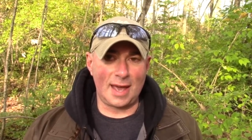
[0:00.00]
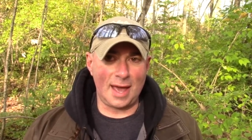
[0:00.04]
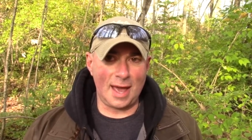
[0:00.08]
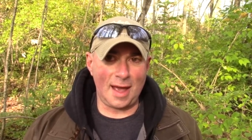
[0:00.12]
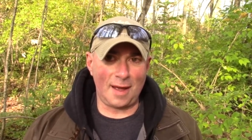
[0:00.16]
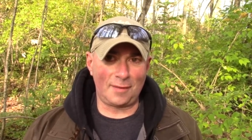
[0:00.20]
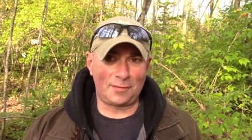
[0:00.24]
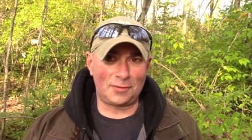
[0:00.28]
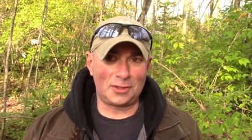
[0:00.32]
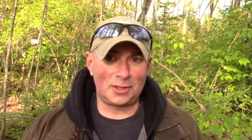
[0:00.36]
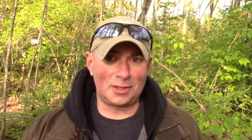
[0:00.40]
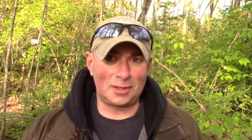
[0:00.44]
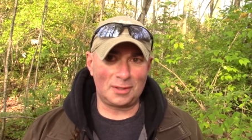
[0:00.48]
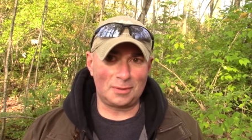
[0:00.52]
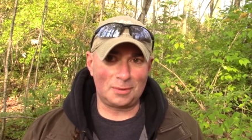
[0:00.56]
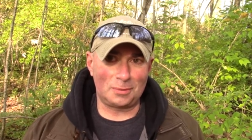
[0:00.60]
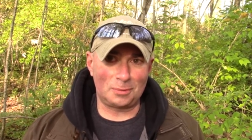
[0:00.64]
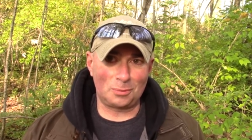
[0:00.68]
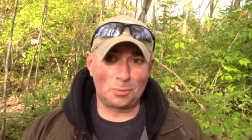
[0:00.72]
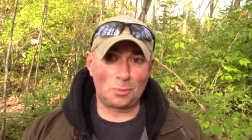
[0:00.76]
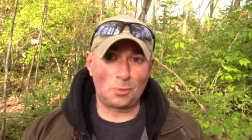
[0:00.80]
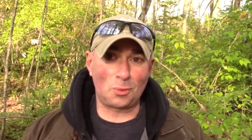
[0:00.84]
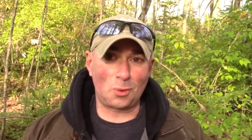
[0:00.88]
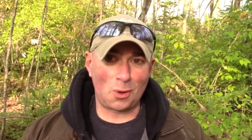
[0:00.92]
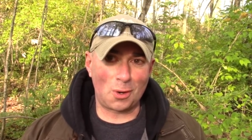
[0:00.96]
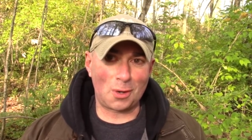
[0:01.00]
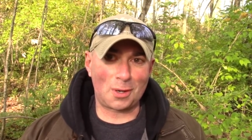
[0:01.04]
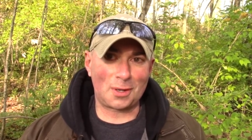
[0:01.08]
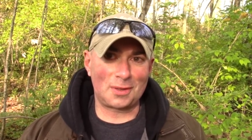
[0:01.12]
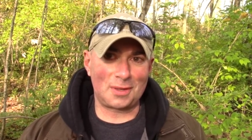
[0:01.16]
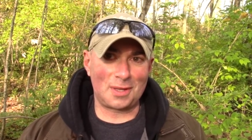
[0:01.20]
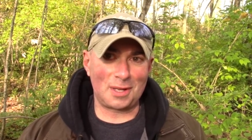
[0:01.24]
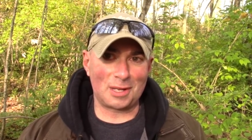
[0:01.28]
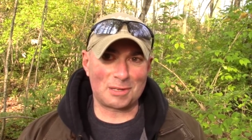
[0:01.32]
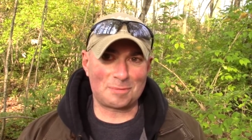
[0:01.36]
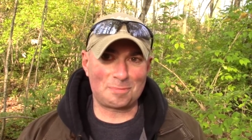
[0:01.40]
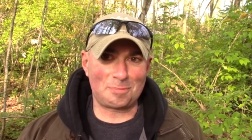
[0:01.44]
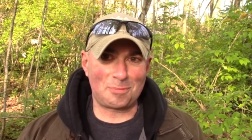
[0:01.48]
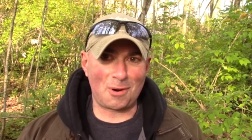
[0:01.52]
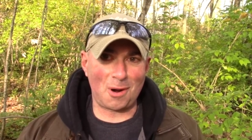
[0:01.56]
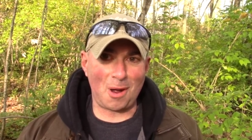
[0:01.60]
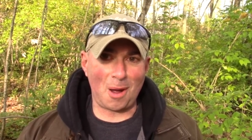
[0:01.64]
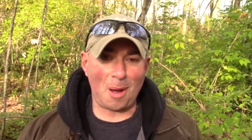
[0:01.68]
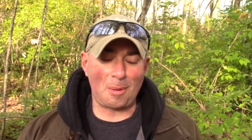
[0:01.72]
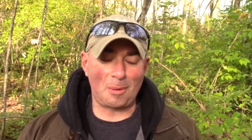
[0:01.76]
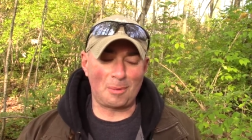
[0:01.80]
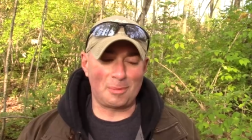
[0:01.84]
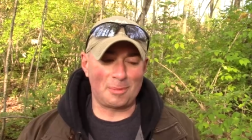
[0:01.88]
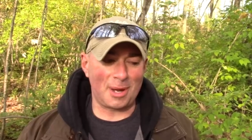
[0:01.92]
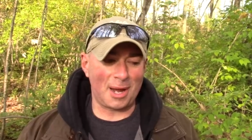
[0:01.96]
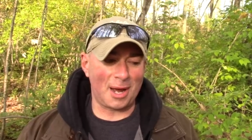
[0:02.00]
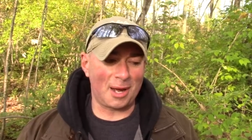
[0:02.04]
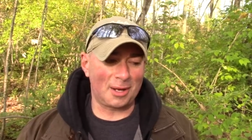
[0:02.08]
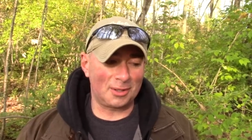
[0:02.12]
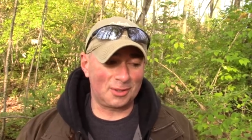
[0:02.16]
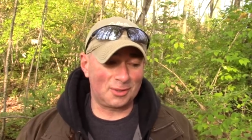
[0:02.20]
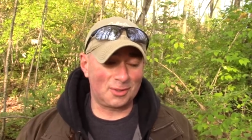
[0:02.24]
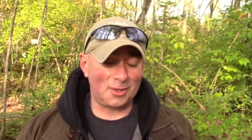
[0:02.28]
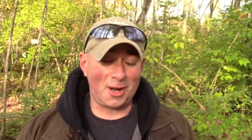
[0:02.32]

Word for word: have to work this problem out.